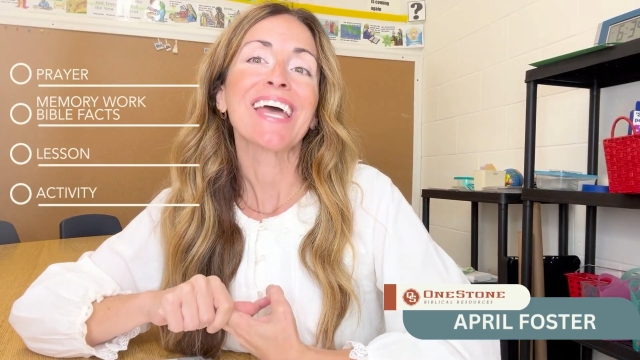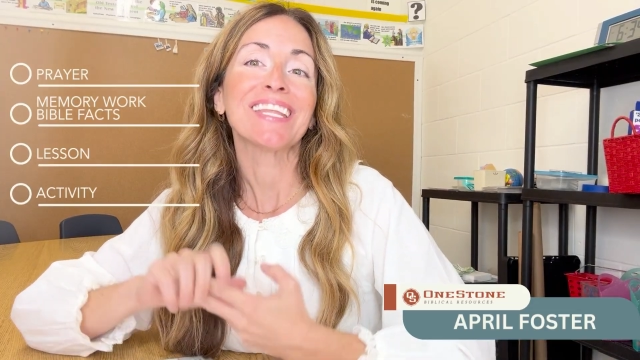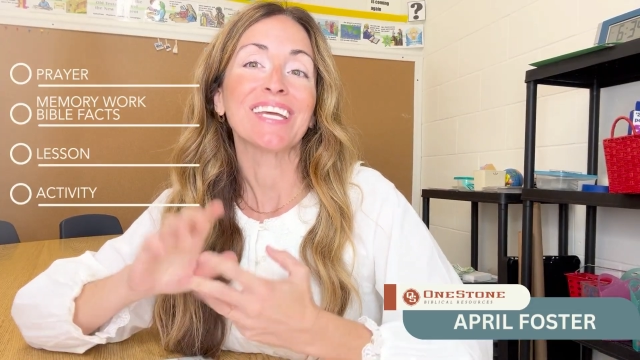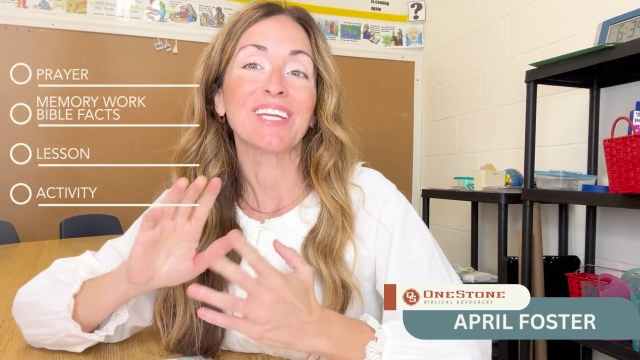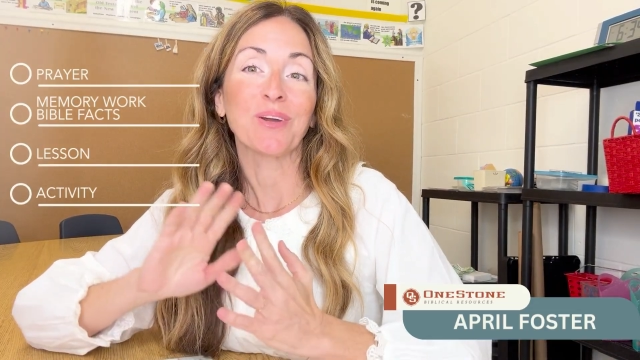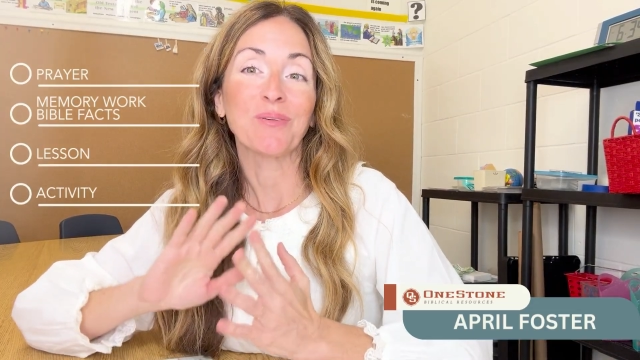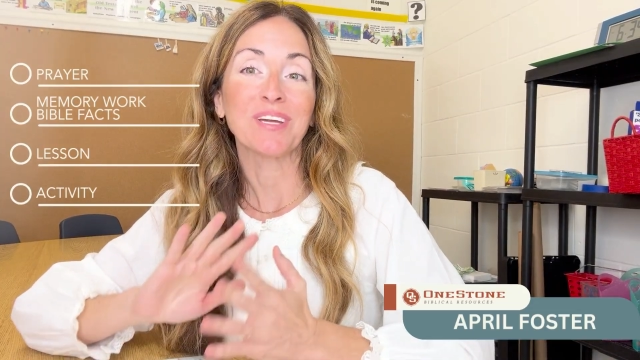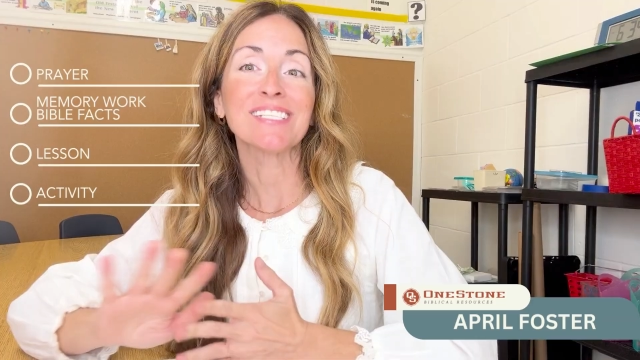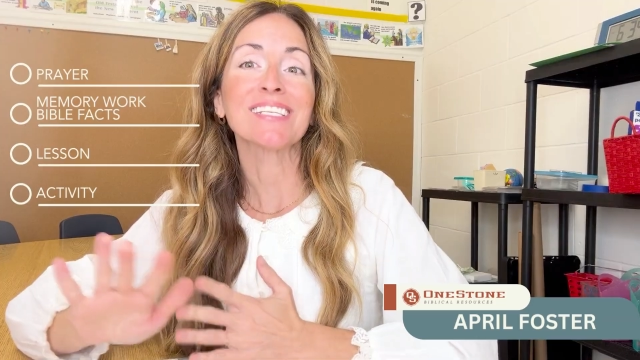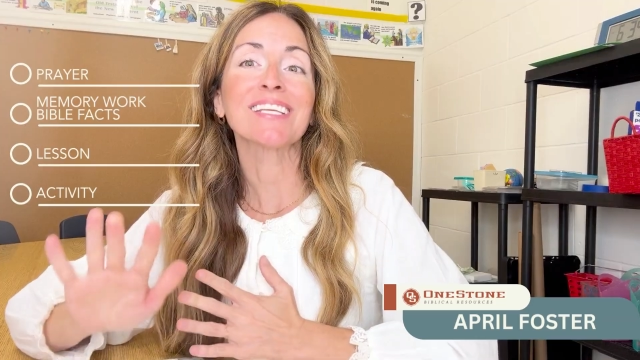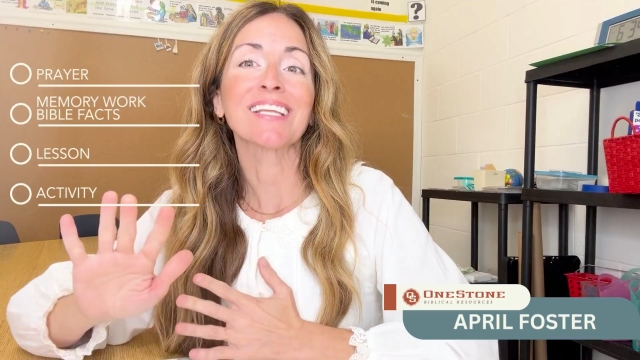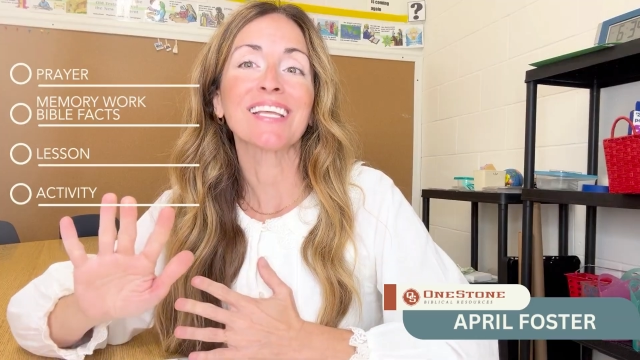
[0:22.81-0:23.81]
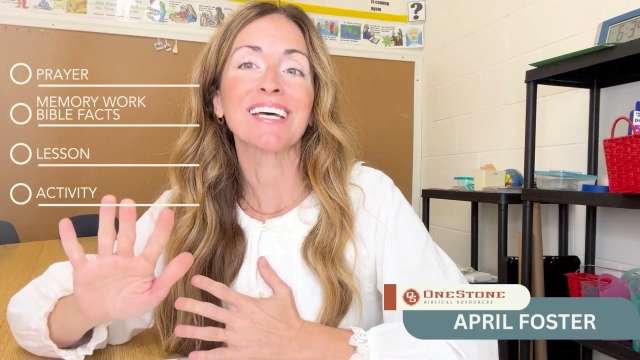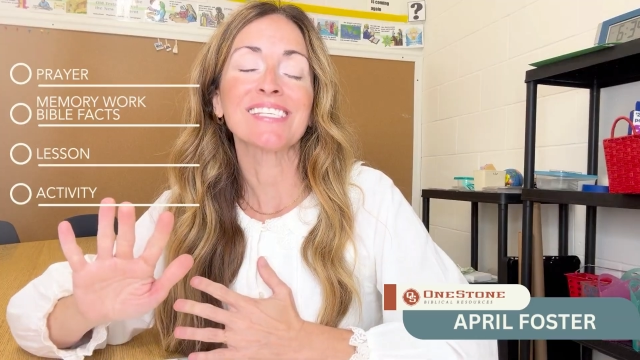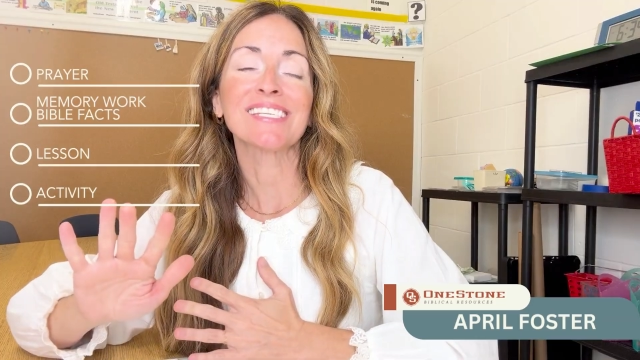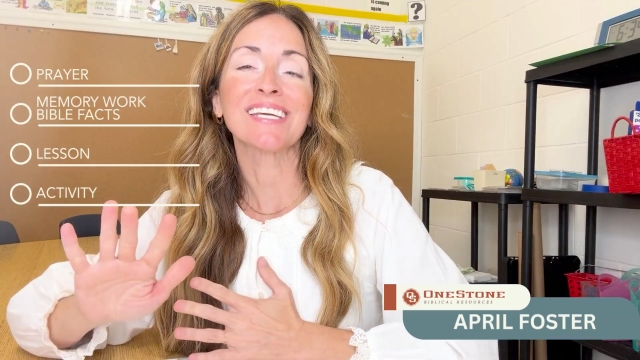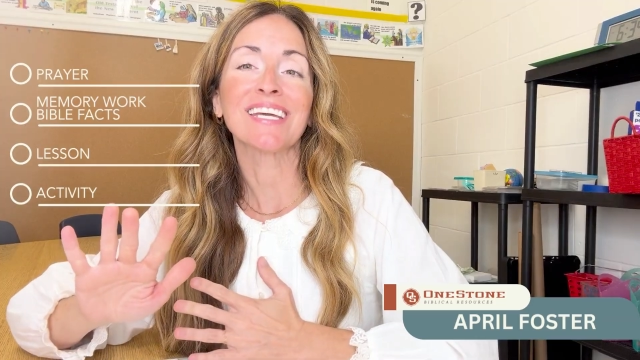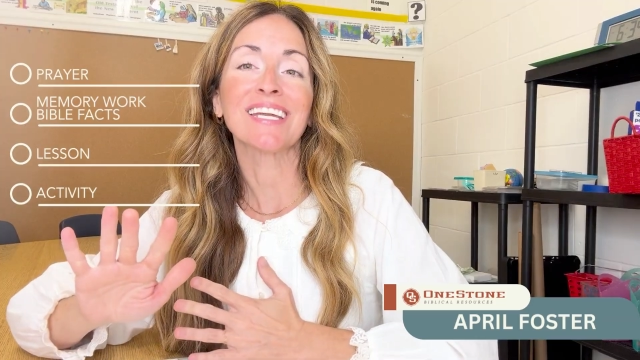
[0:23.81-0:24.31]
then go into the
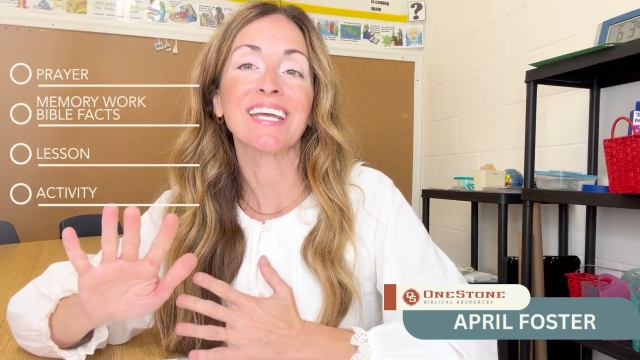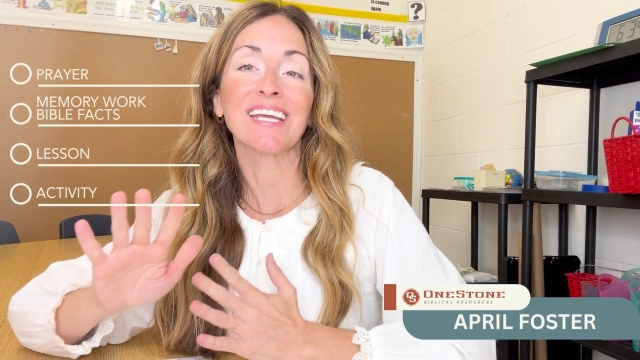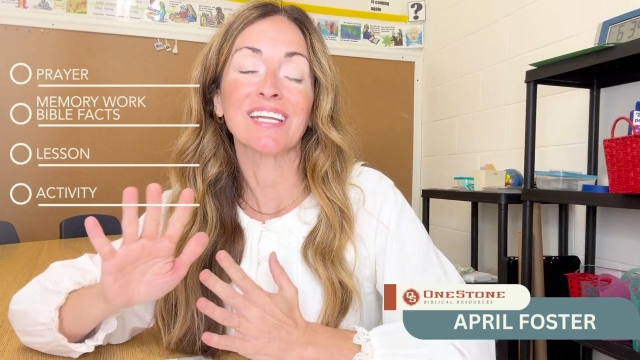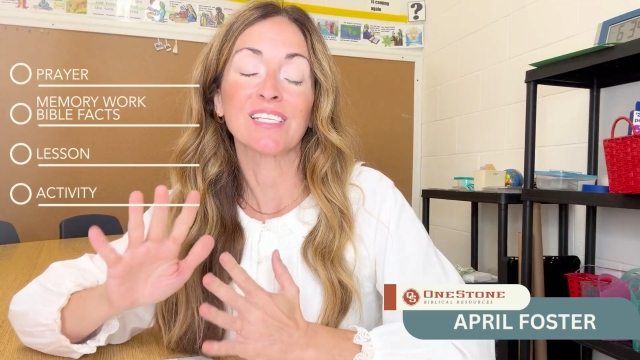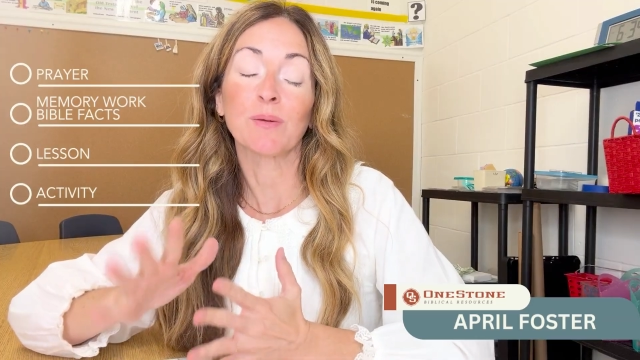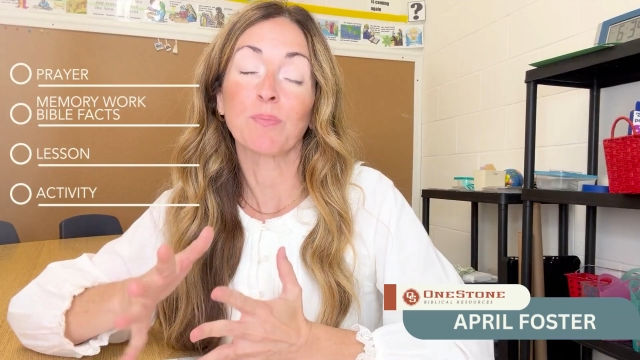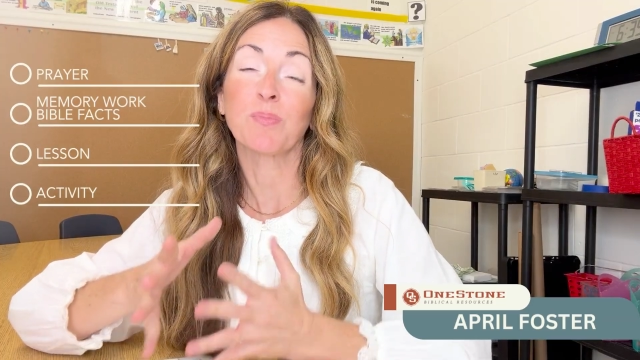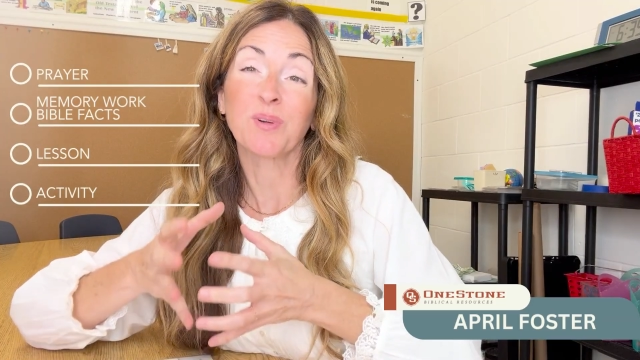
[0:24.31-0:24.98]
lesson, and it's a